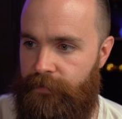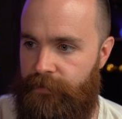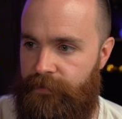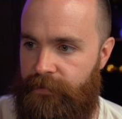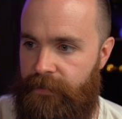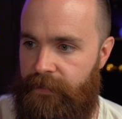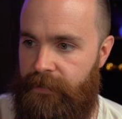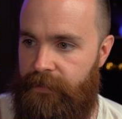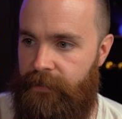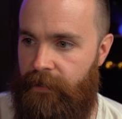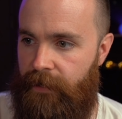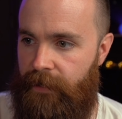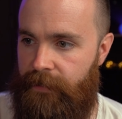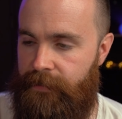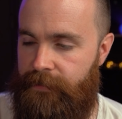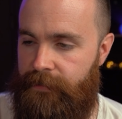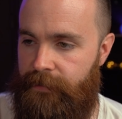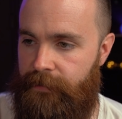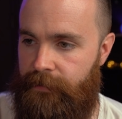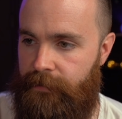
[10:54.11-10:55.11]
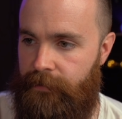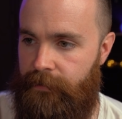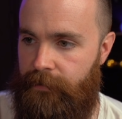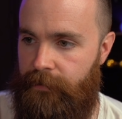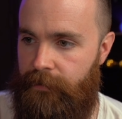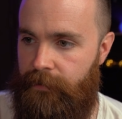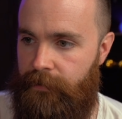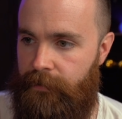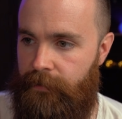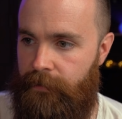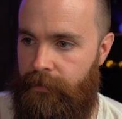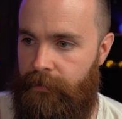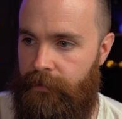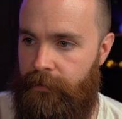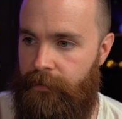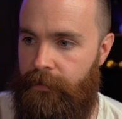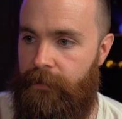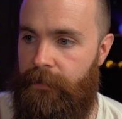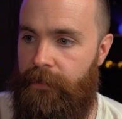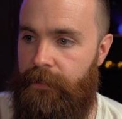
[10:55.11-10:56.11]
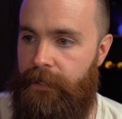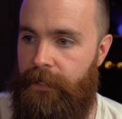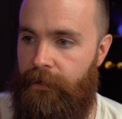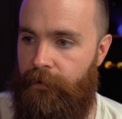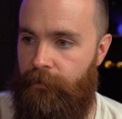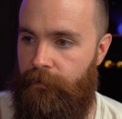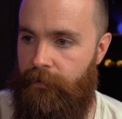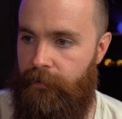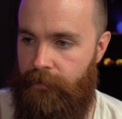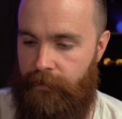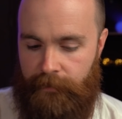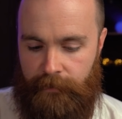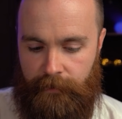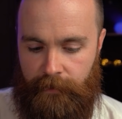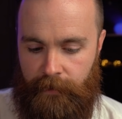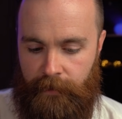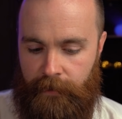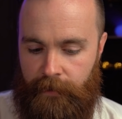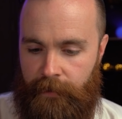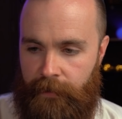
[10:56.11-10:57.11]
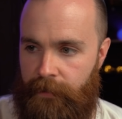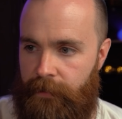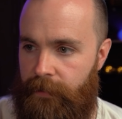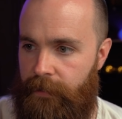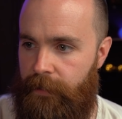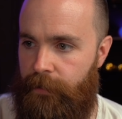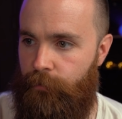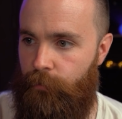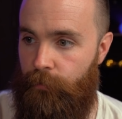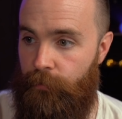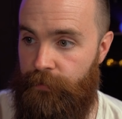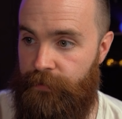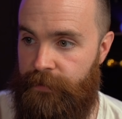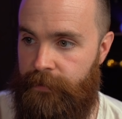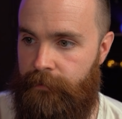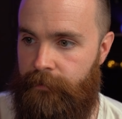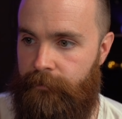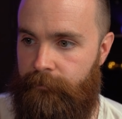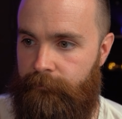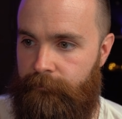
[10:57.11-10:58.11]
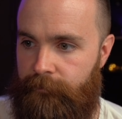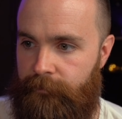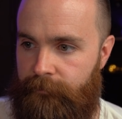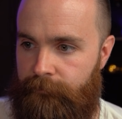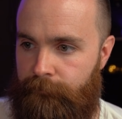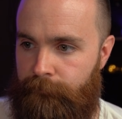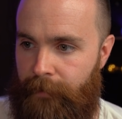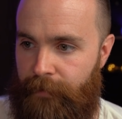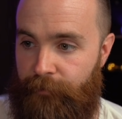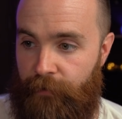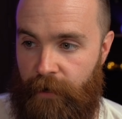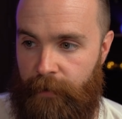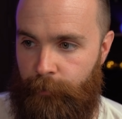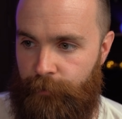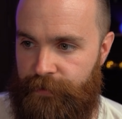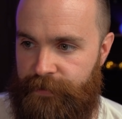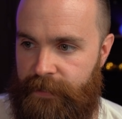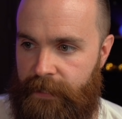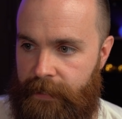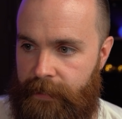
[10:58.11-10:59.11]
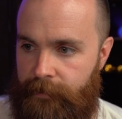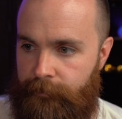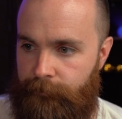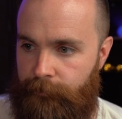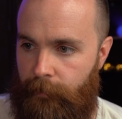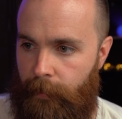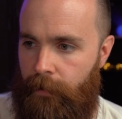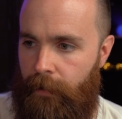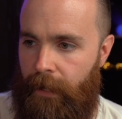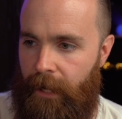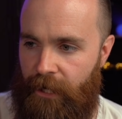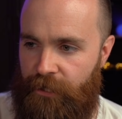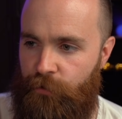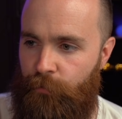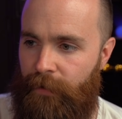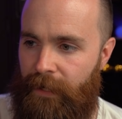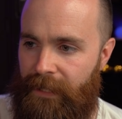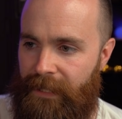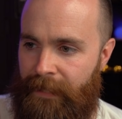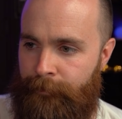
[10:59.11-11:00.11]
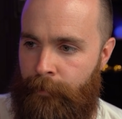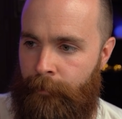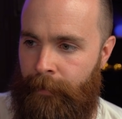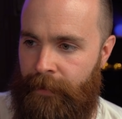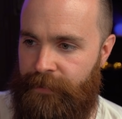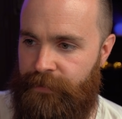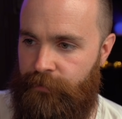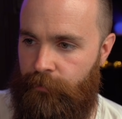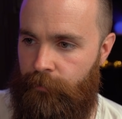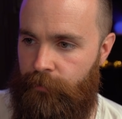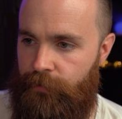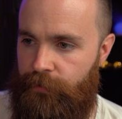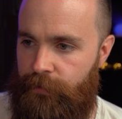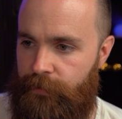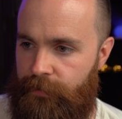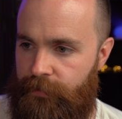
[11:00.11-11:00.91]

C.near equals my variable city. I do want to limit my search,